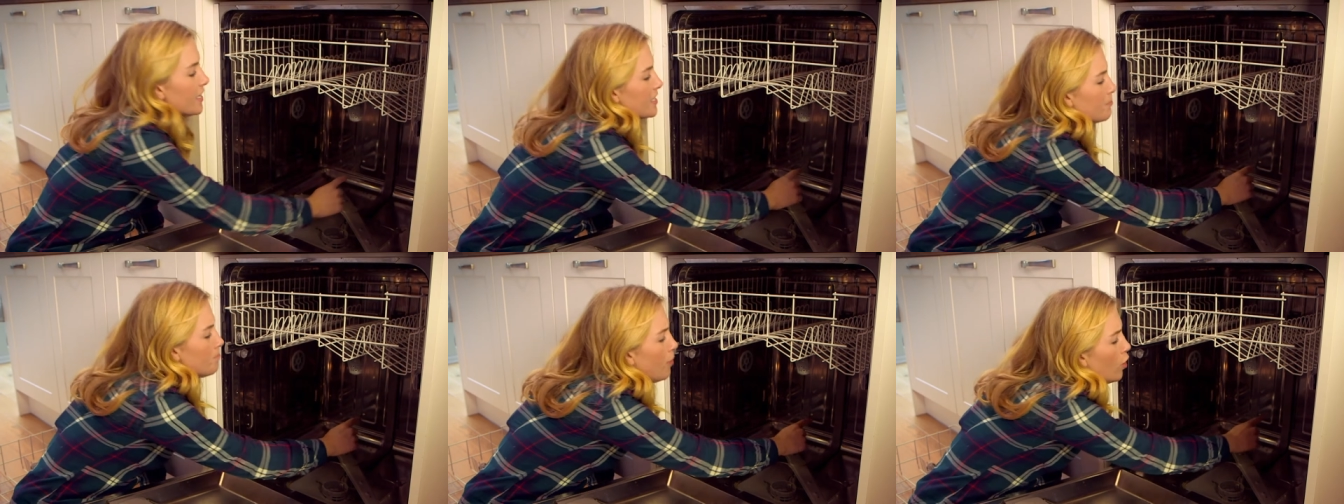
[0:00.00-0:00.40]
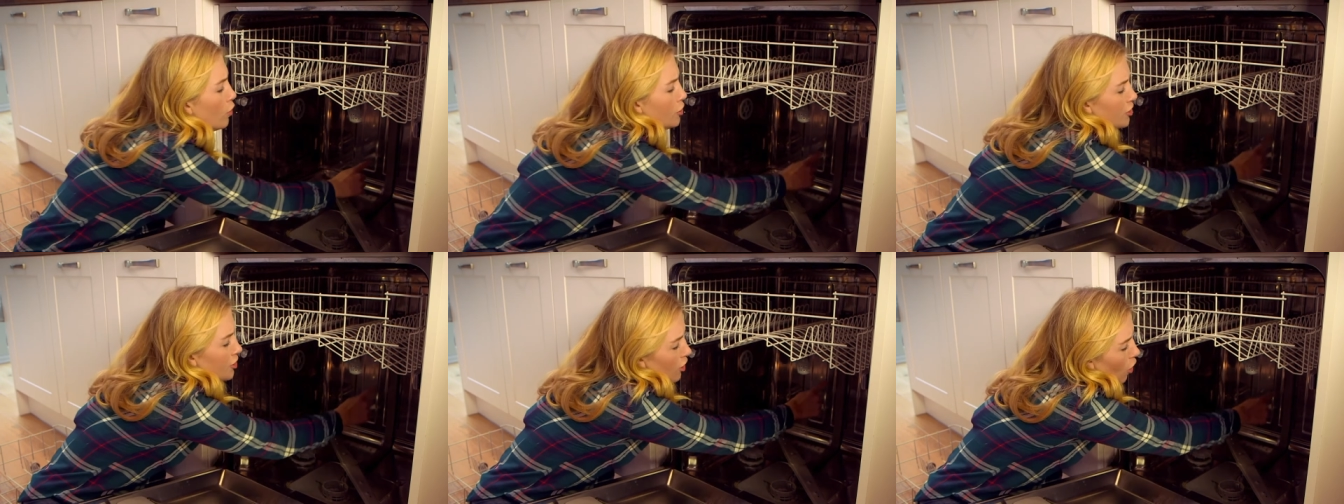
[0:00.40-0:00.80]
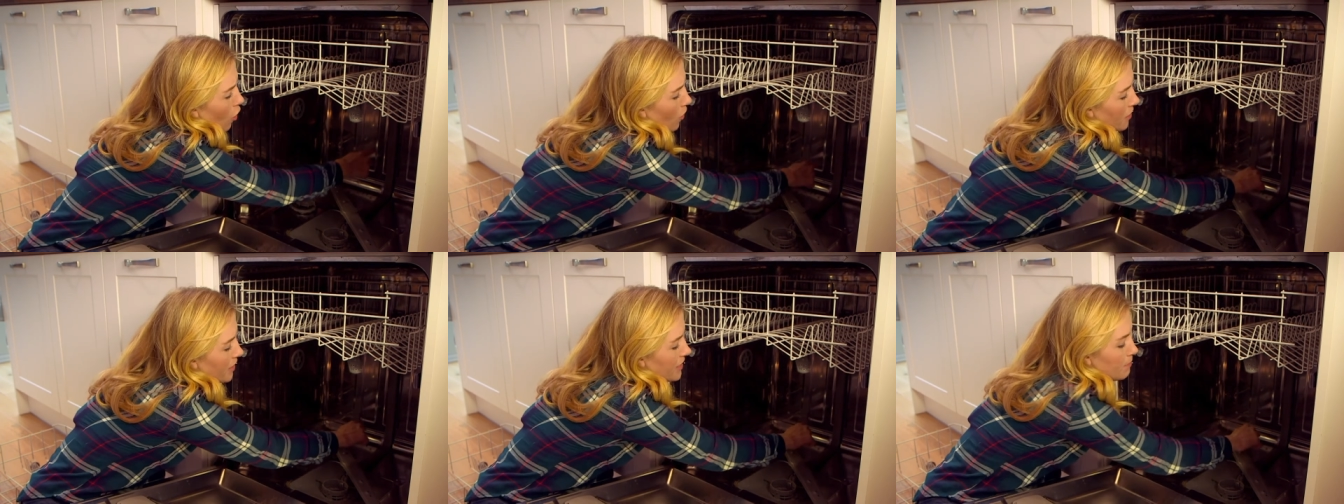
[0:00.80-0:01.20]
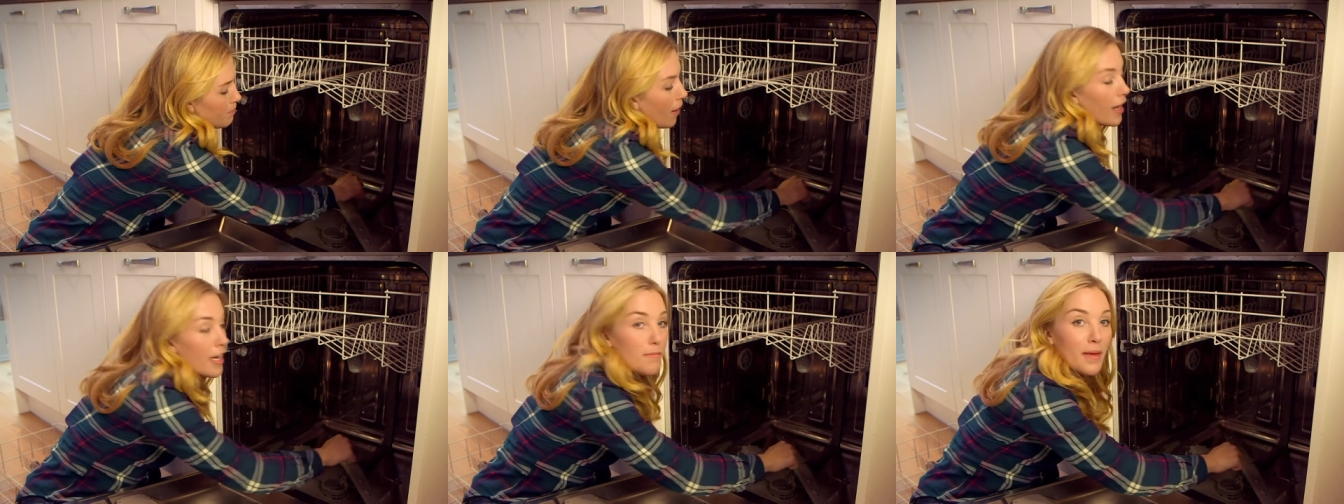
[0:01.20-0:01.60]
is pushed along this
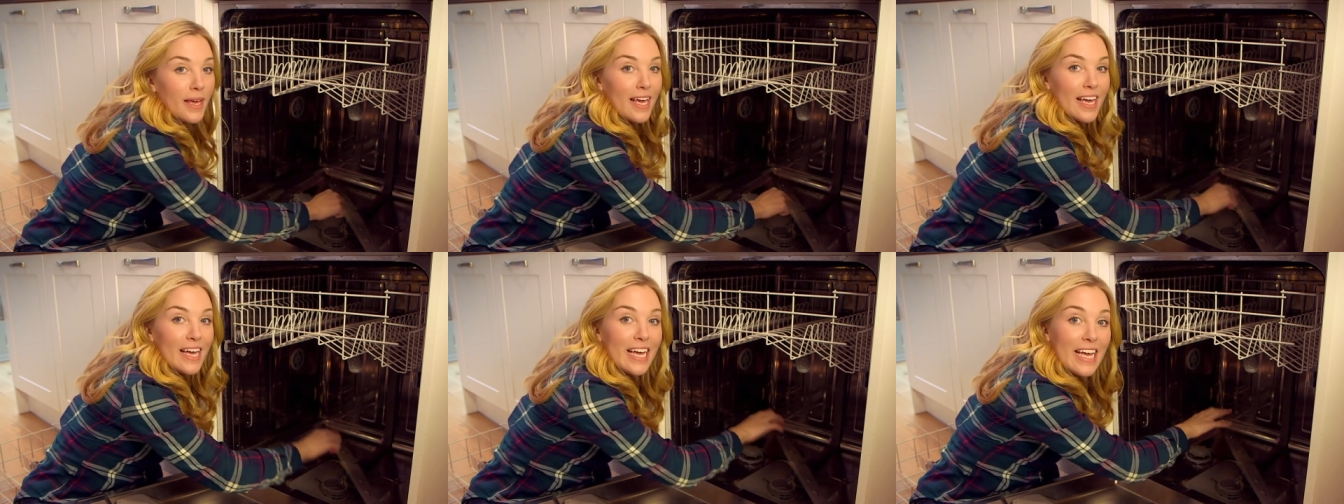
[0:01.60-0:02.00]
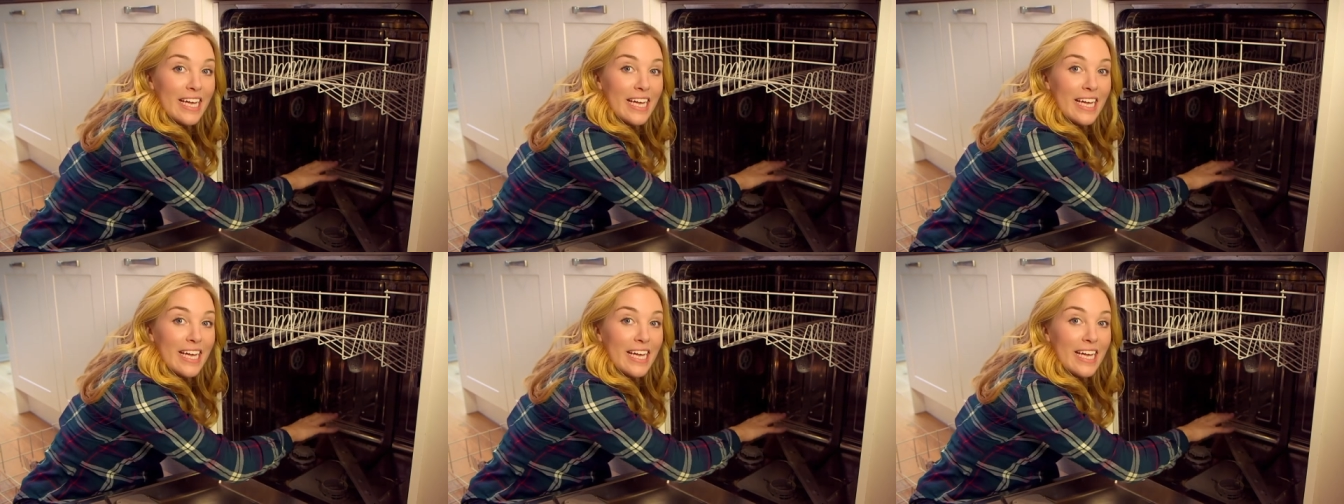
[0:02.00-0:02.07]
pipe here